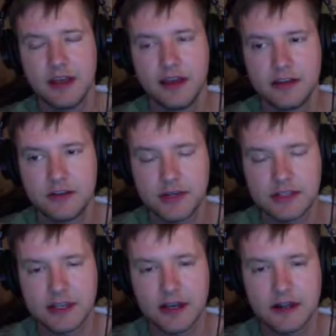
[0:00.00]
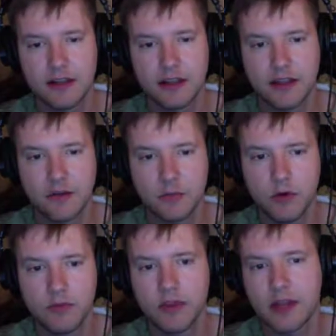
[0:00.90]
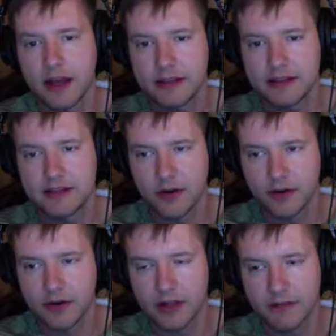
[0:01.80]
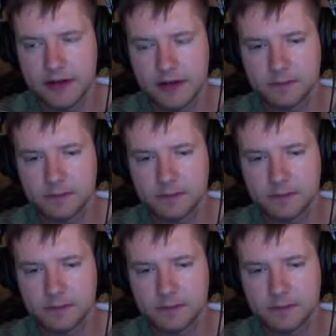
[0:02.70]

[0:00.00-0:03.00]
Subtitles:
into Excel and then remove the lines that are irrelevant.